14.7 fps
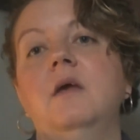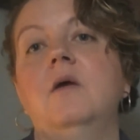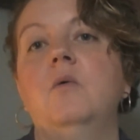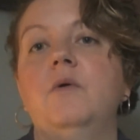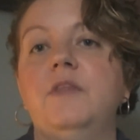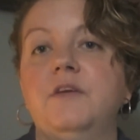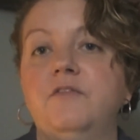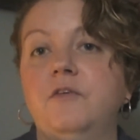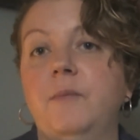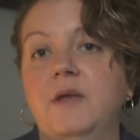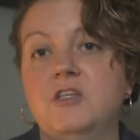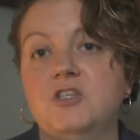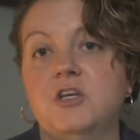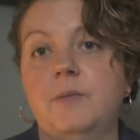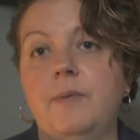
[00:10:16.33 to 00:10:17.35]
with
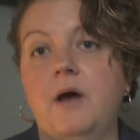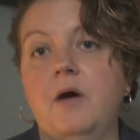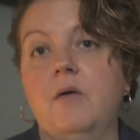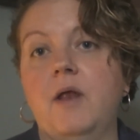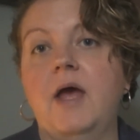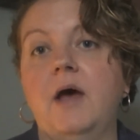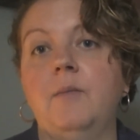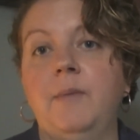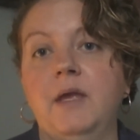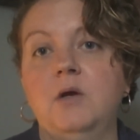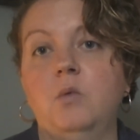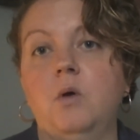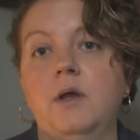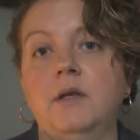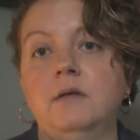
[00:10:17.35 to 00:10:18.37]
information about how to make
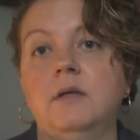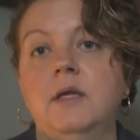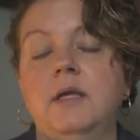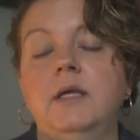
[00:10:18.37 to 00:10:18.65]
one